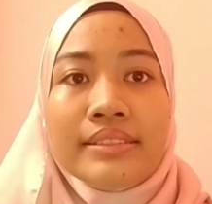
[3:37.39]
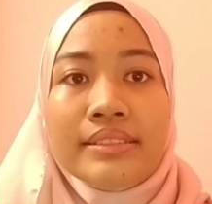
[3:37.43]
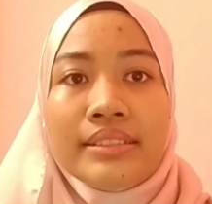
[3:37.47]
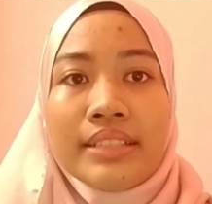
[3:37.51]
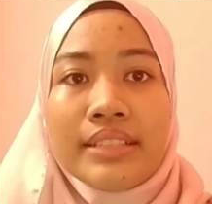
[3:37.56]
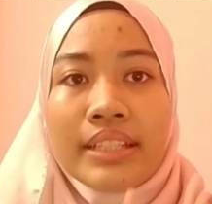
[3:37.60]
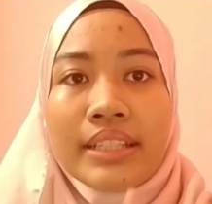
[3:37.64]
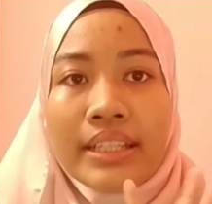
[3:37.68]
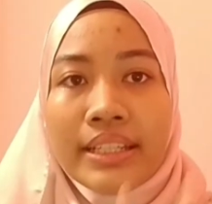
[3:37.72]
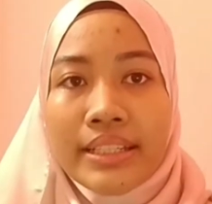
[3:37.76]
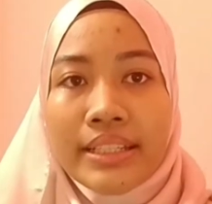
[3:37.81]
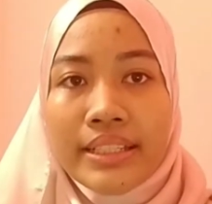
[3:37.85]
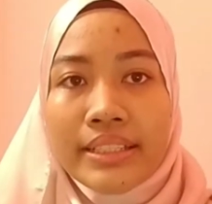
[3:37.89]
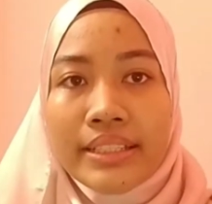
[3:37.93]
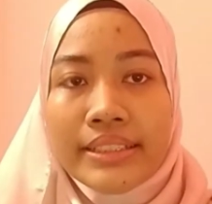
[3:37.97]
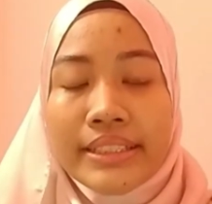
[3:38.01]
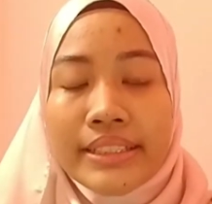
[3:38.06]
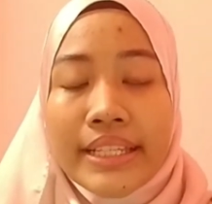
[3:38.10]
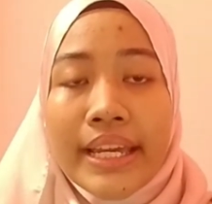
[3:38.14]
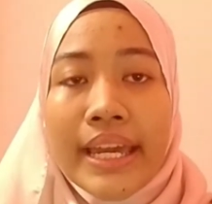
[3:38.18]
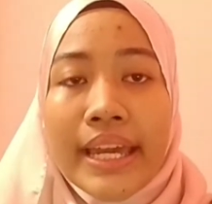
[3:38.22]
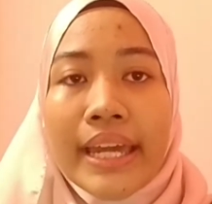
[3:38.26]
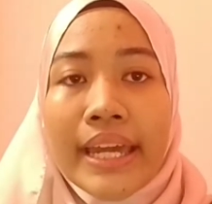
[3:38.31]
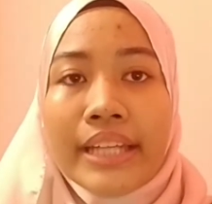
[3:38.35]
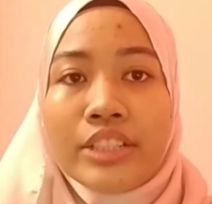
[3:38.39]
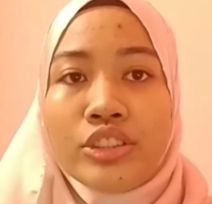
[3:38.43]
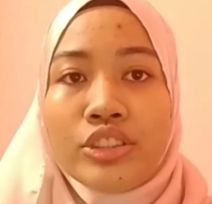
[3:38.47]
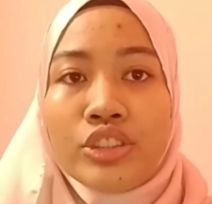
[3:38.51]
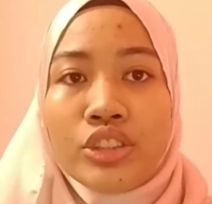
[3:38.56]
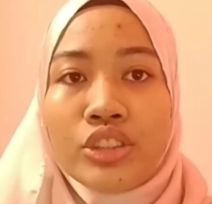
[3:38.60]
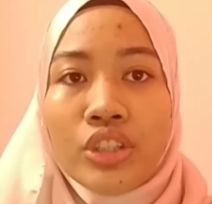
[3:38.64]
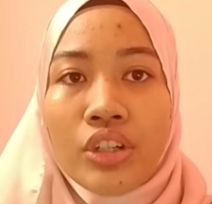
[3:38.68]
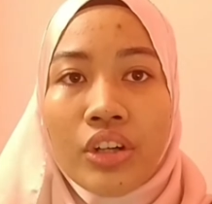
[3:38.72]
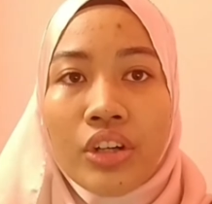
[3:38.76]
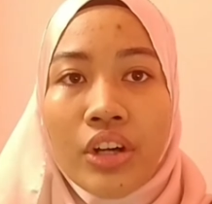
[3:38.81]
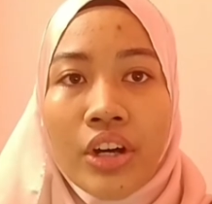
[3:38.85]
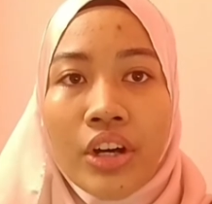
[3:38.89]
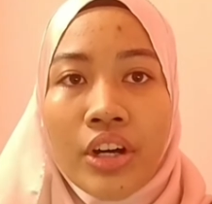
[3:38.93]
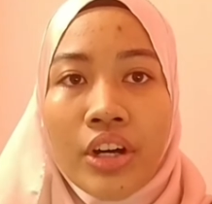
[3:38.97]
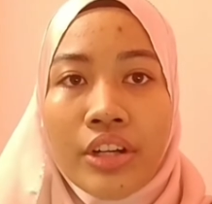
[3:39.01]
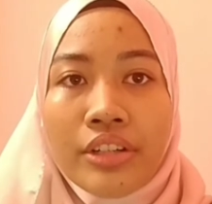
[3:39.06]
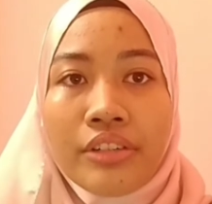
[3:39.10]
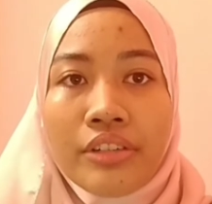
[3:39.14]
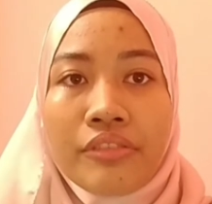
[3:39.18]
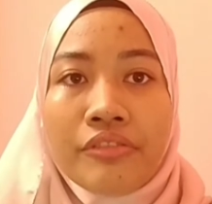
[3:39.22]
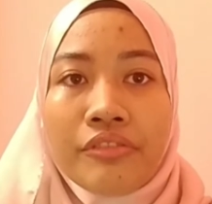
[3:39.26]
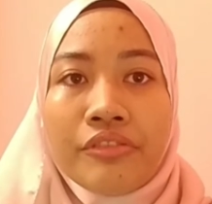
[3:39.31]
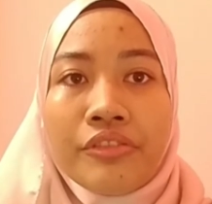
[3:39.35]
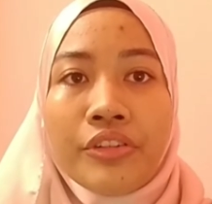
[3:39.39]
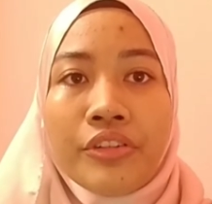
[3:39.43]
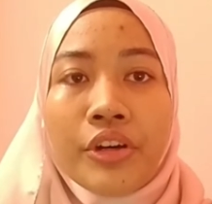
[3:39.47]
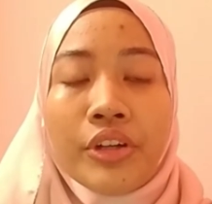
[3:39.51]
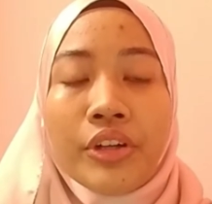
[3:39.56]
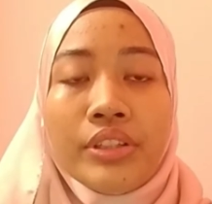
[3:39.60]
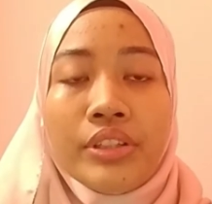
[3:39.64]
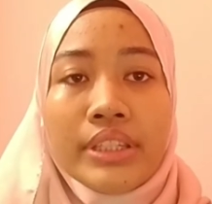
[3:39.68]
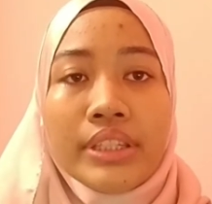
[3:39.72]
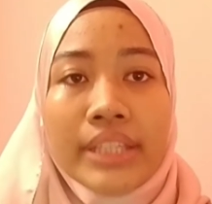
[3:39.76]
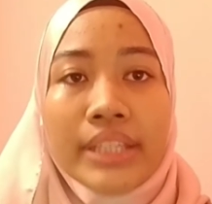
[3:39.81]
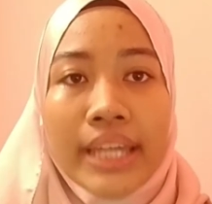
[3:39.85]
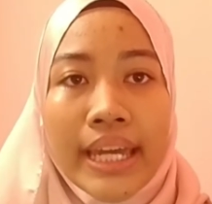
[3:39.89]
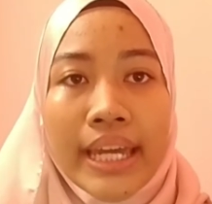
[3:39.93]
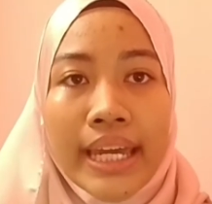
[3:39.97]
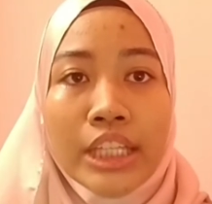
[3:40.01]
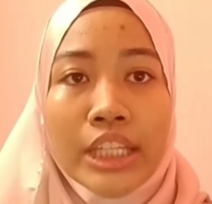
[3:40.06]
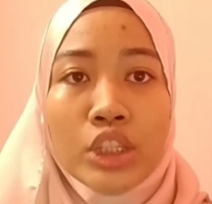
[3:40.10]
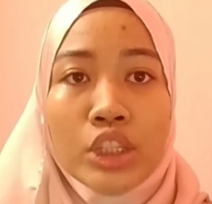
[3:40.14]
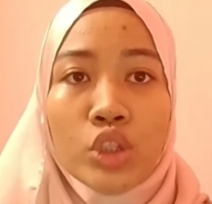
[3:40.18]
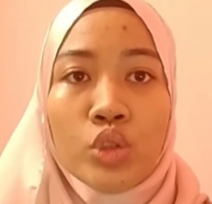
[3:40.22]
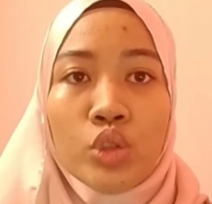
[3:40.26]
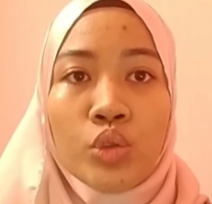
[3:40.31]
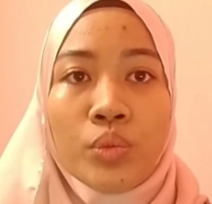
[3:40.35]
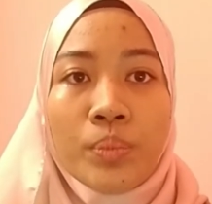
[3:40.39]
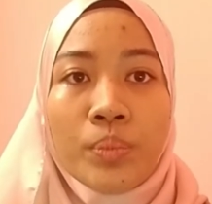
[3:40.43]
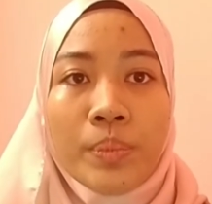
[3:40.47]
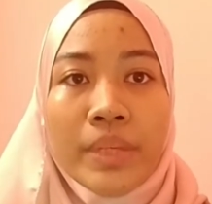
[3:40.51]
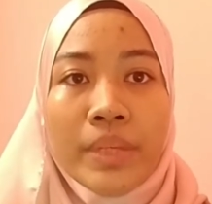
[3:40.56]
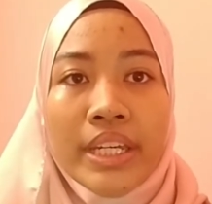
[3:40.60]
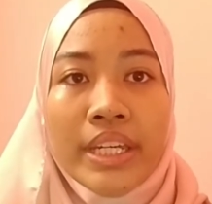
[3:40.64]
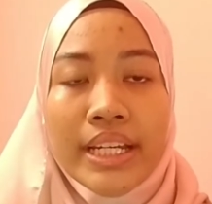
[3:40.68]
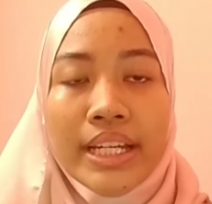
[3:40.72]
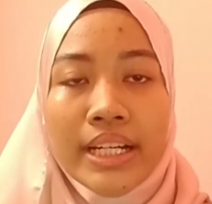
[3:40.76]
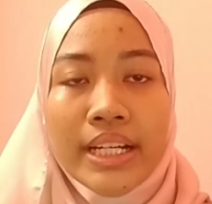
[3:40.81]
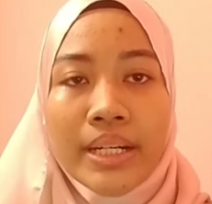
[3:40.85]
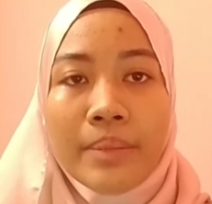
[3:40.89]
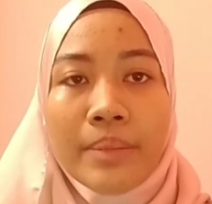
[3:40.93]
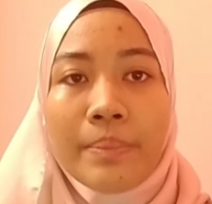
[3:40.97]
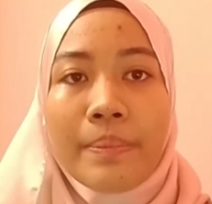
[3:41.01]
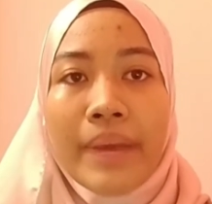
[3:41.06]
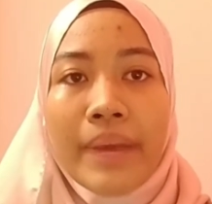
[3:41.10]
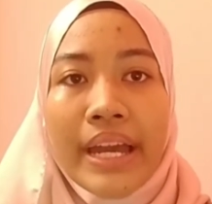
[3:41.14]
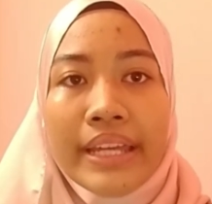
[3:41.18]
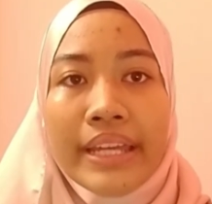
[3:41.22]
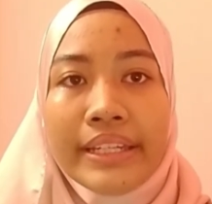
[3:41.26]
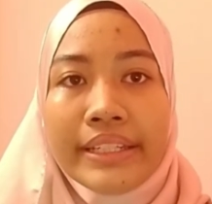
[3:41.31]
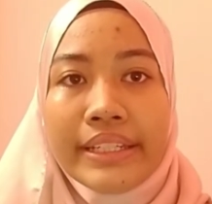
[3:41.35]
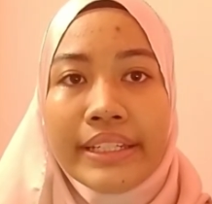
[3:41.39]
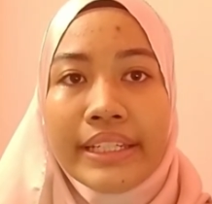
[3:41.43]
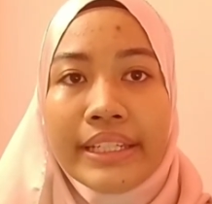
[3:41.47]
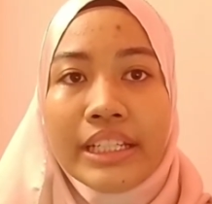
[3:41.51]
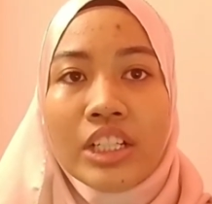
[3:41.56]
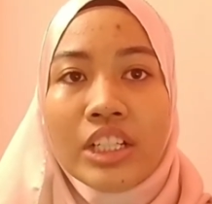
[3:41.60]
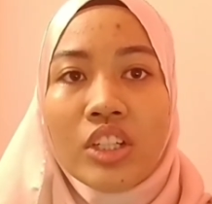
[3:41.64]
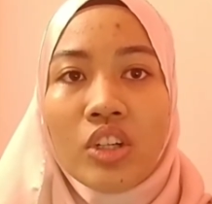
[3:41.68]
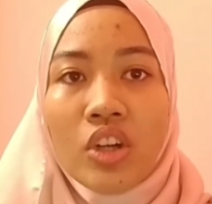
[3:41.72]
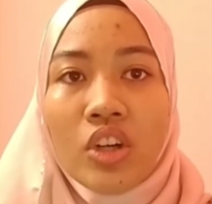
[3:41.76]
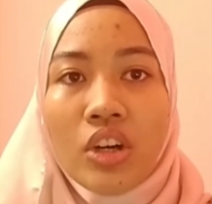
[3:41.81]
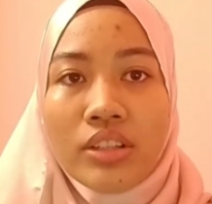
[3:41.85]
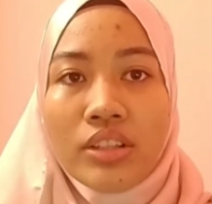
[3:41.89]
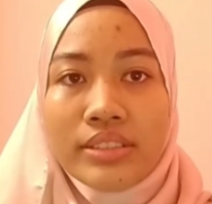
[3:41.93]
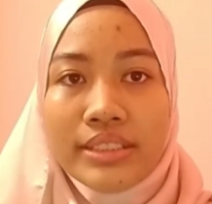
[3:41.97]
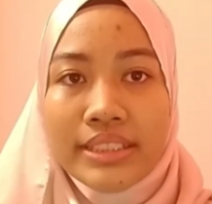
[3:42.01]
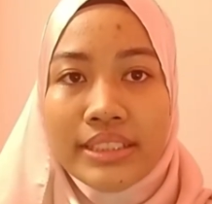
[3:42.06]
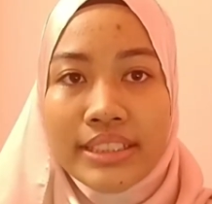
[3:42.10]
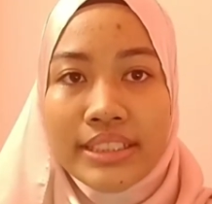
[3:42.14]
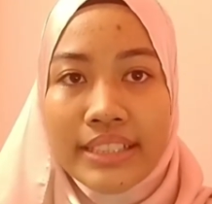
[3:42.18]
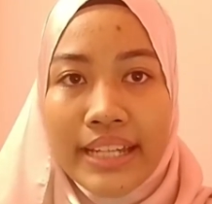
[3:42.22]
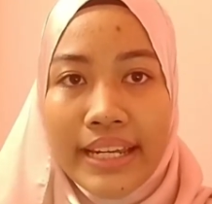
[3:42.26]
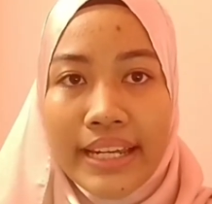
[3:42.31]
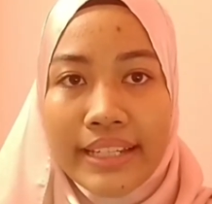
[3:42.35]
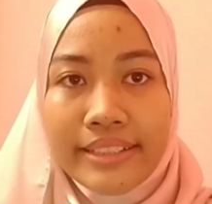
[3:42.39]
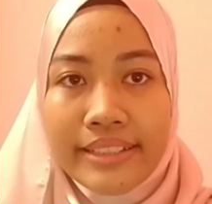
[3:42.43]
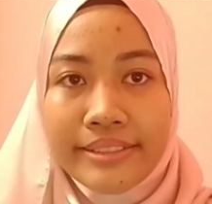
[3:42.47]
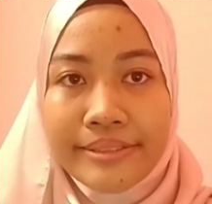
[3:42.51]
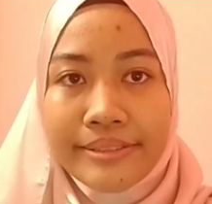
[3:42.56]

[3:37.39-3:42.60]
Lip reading: 3 years, and so on, for there to be a binding contract.